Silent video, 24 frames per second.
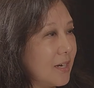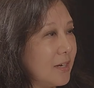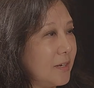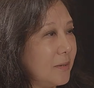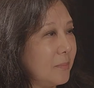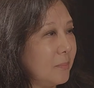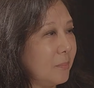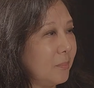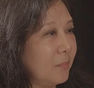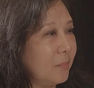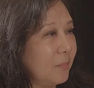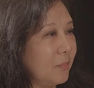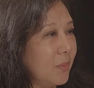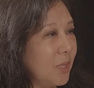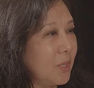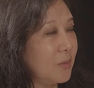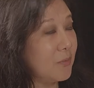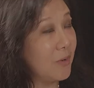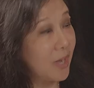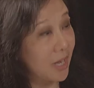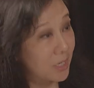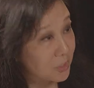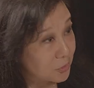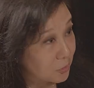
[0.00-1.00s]

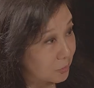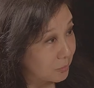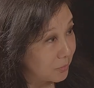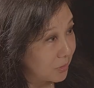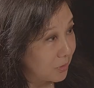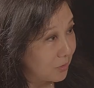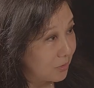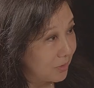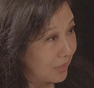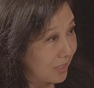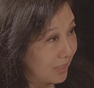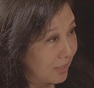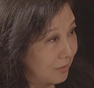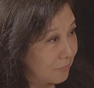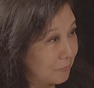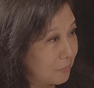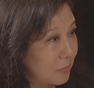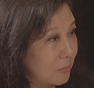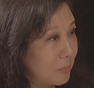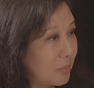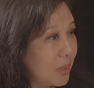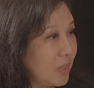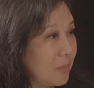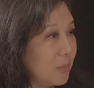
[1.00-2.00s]
natural immunity
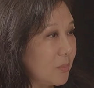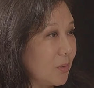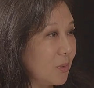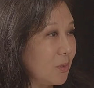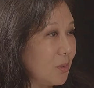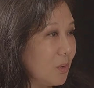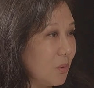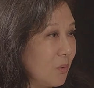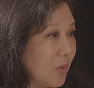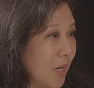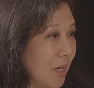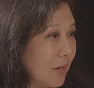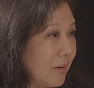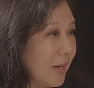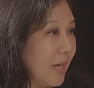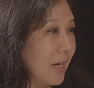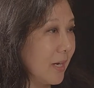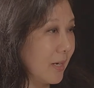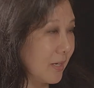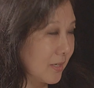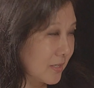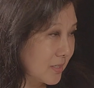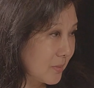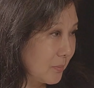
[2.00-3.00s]
from people who are
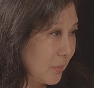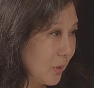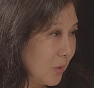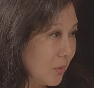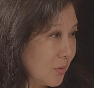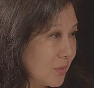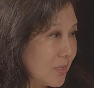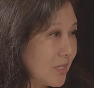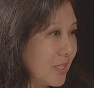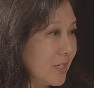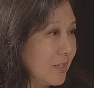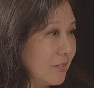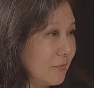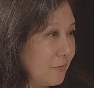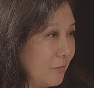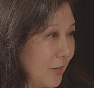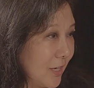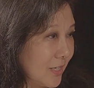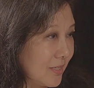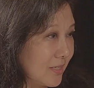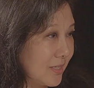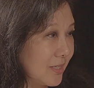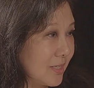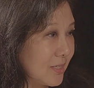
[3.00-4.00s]
getting exposed and
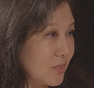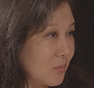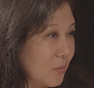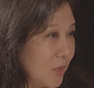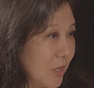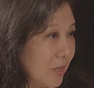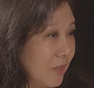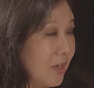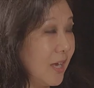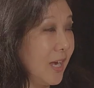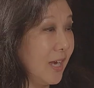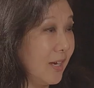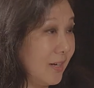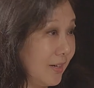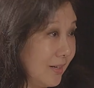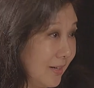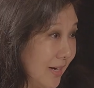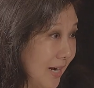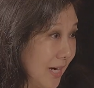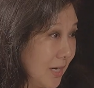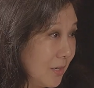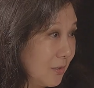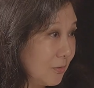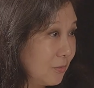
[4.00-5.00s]
infected as well, and
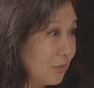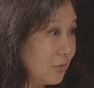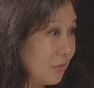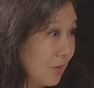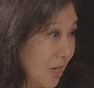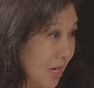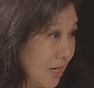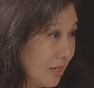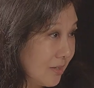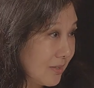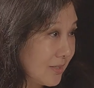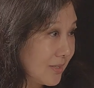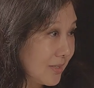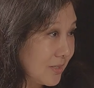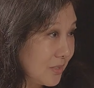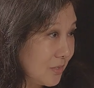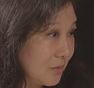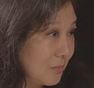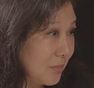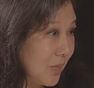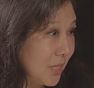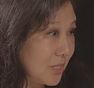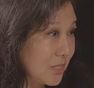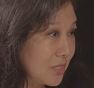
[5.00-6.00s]
now drugs, as
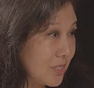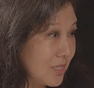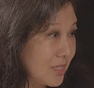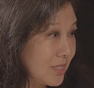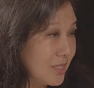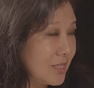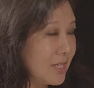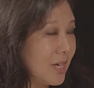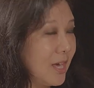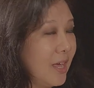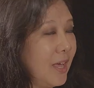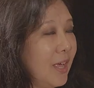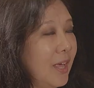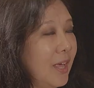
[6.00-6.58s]
you mentioned,